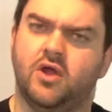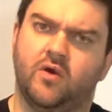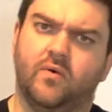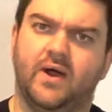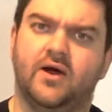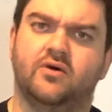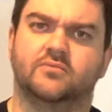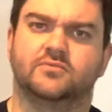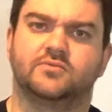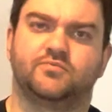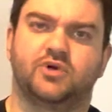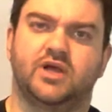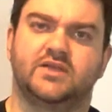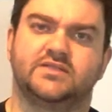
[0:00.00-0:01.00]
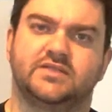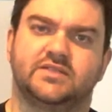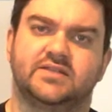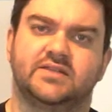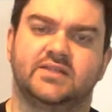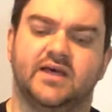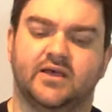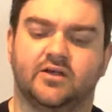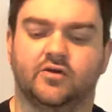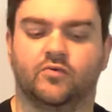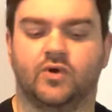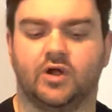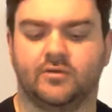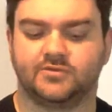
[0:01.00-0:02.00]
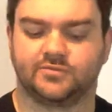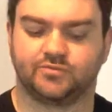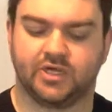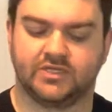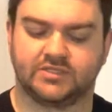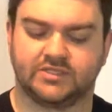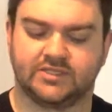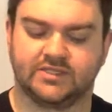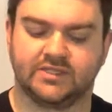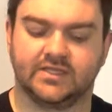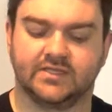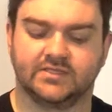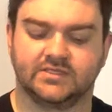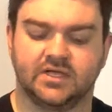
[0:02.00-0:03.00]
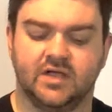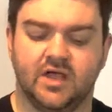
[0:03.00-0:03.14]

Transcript: wow, I'm surprised it did that, or wow, I'm surprised it did this.